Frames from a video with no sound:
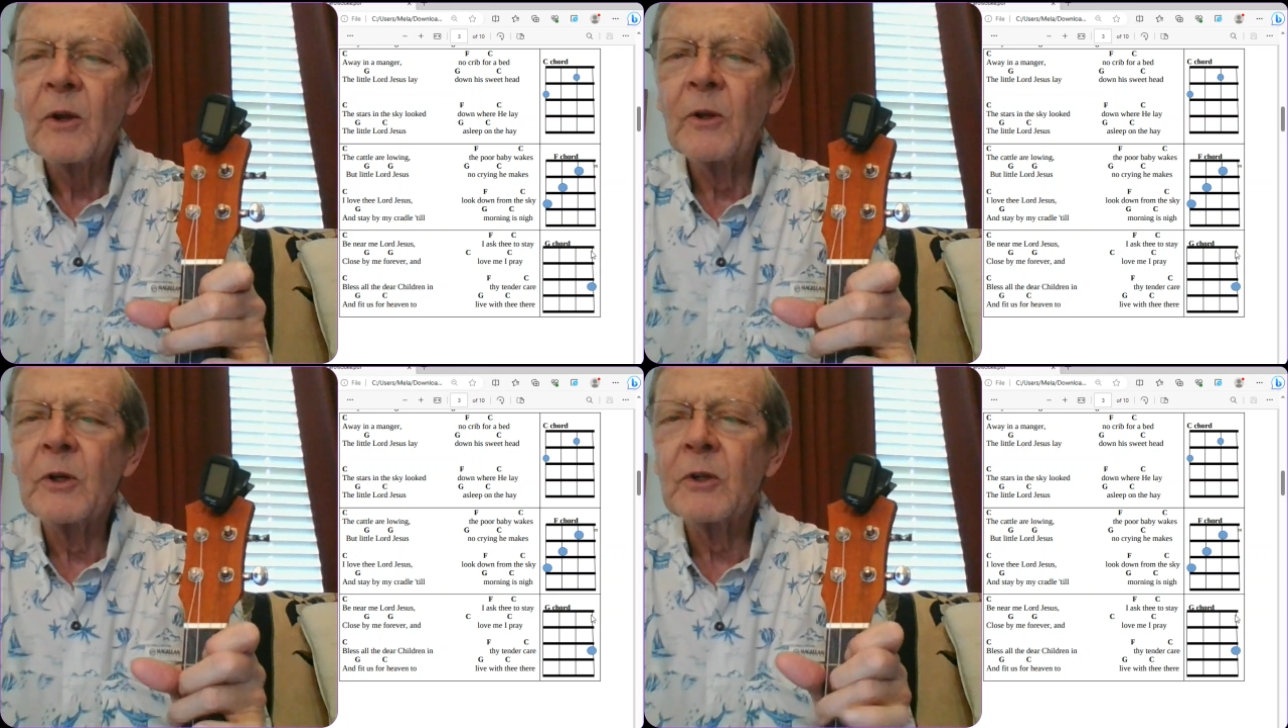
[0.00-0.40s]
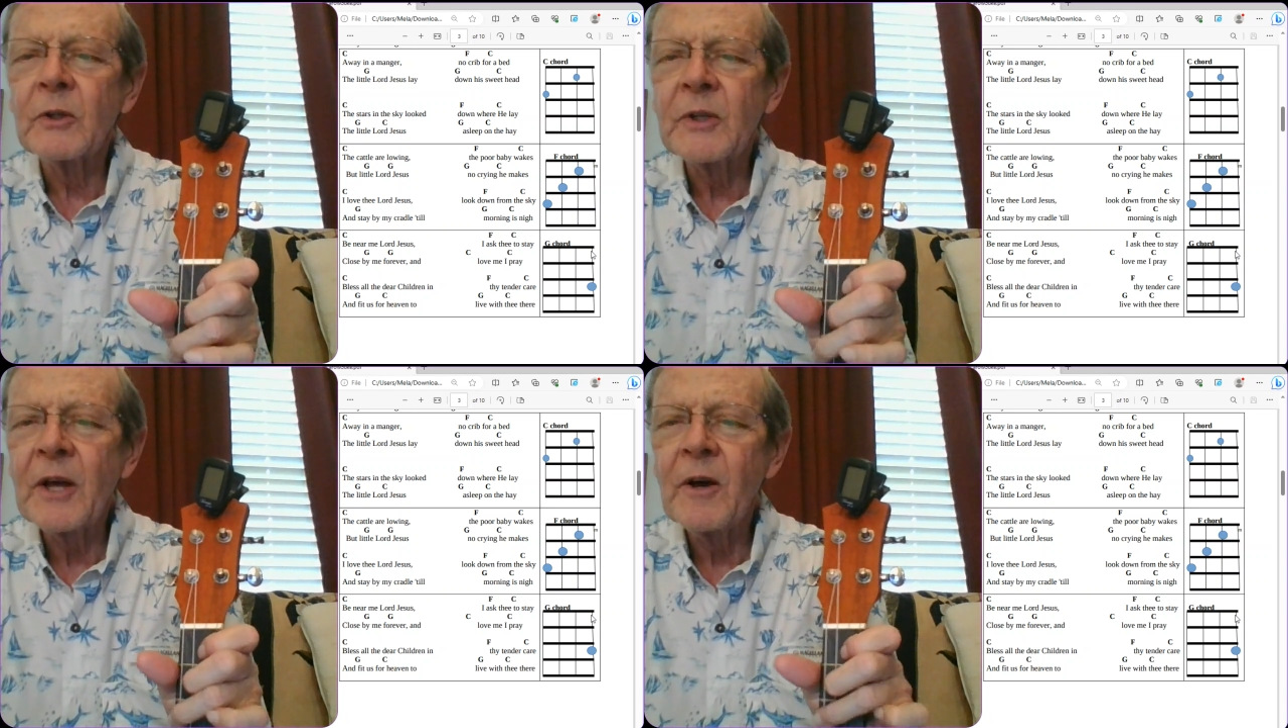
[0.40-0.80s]
look
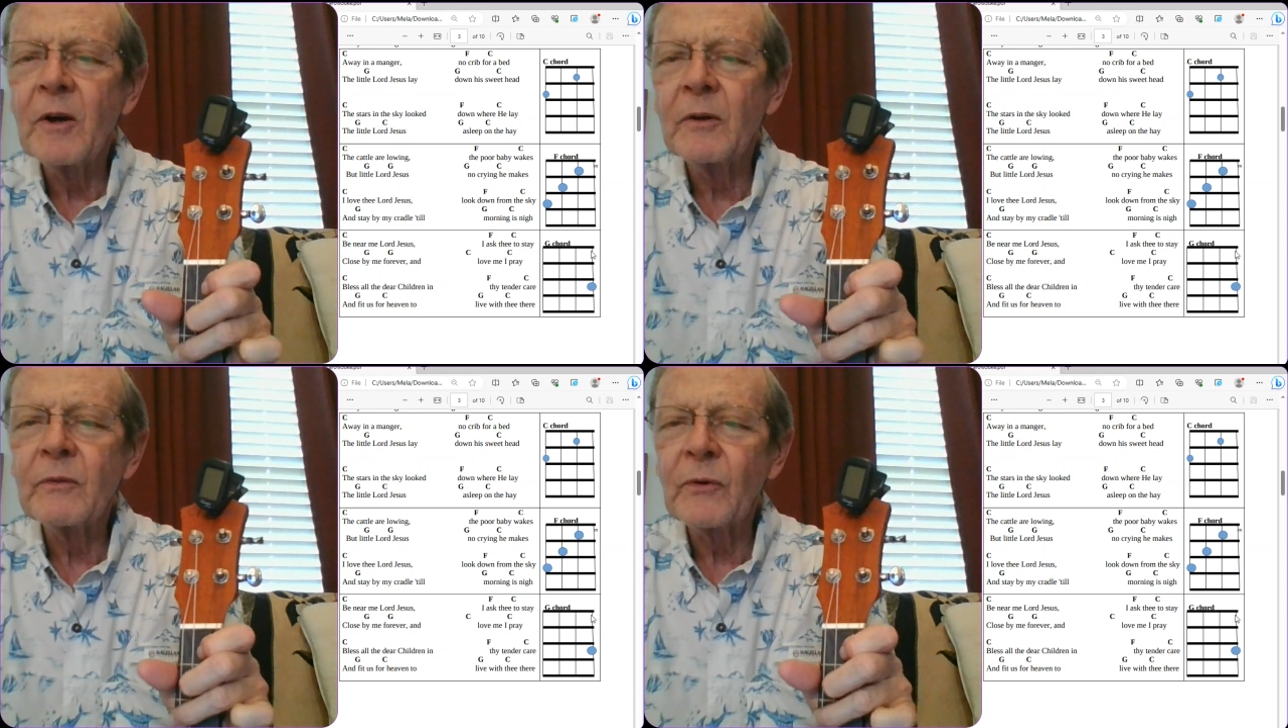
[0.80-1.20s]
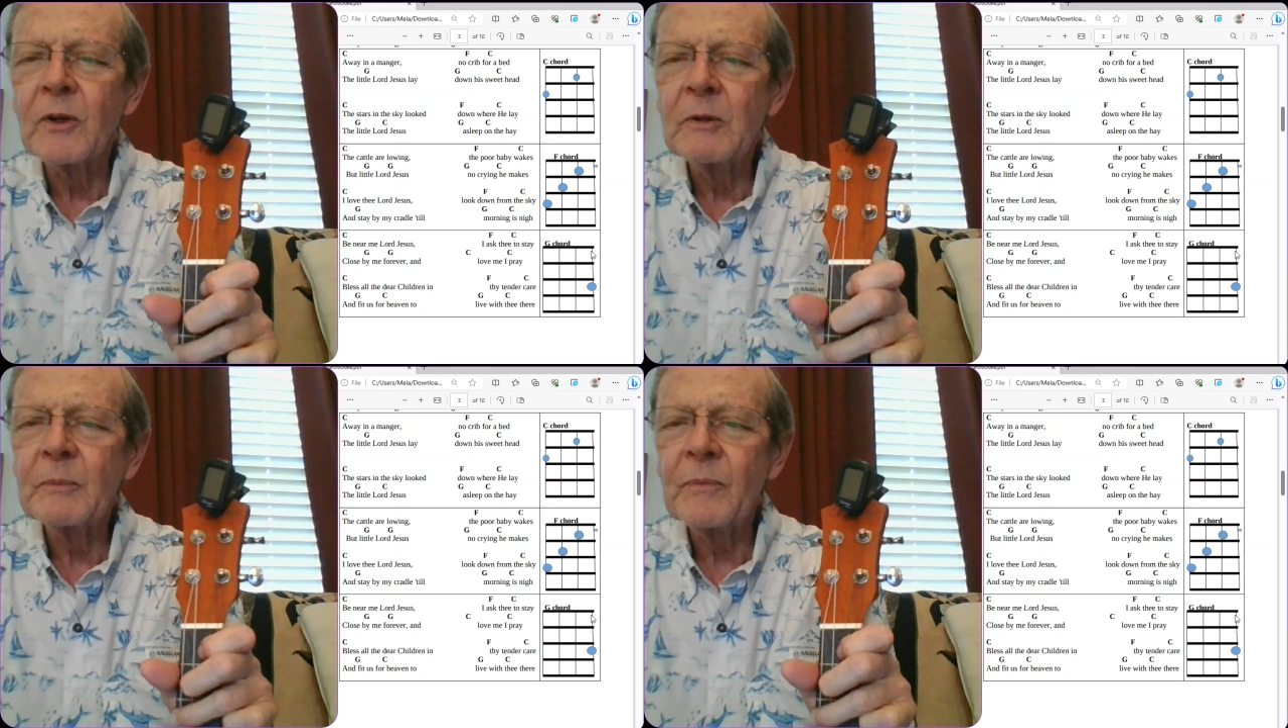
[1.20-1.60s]
down
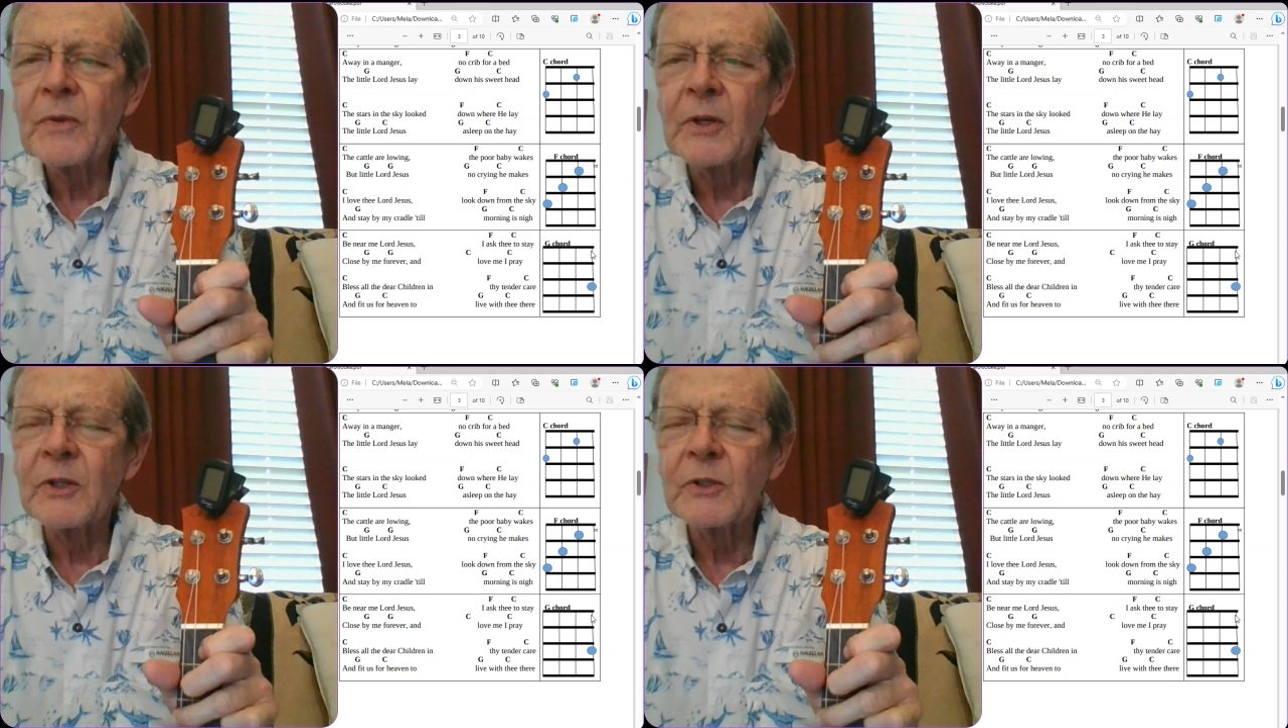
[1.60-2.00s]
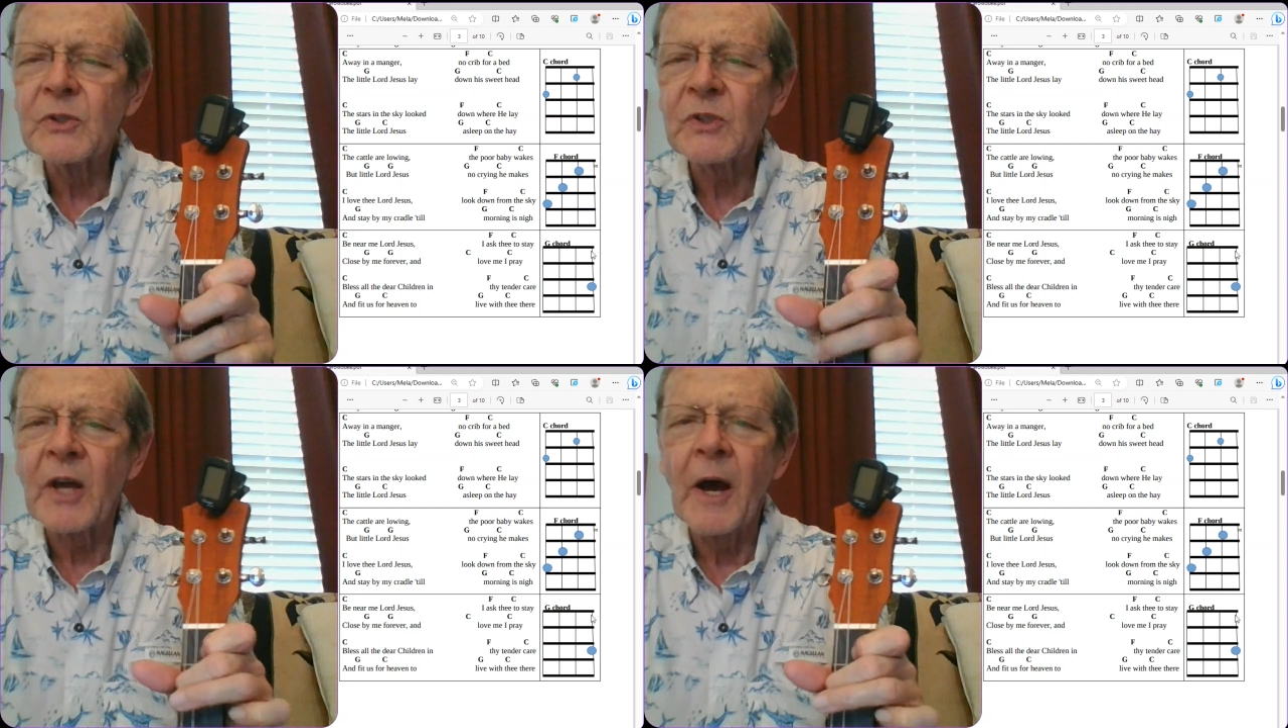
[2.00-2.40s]
from the
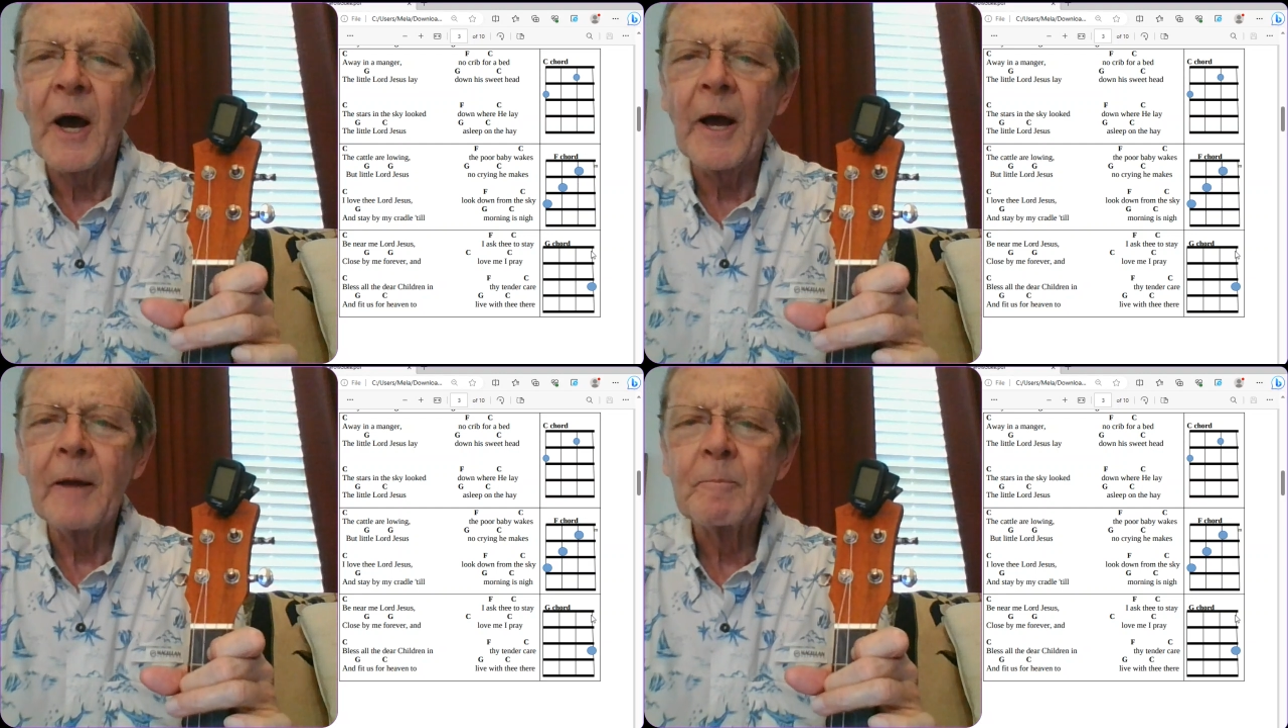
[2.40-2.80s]
sky